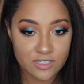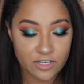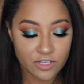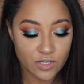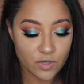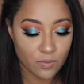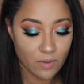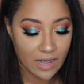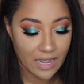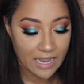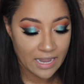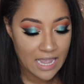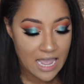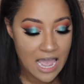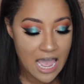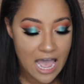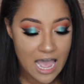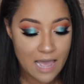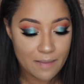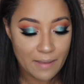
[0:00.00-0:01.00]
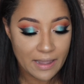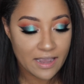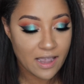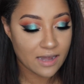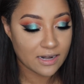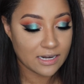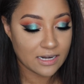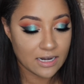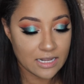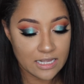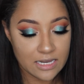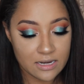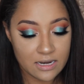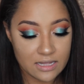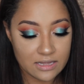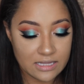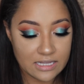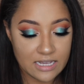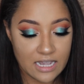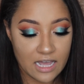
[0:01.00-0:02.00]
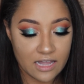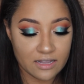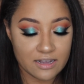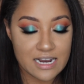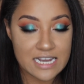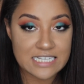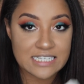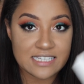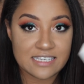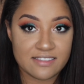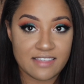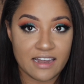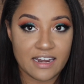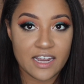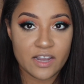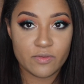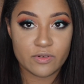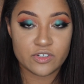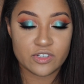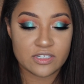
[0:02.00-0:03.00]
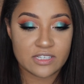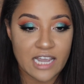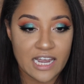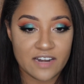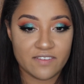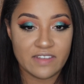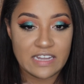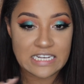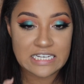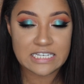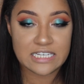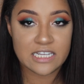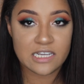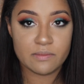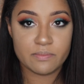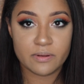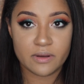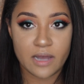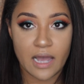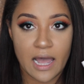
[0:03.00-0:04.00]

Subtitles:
tell you why. I got it in the color Aesthetic, which is kind of a deep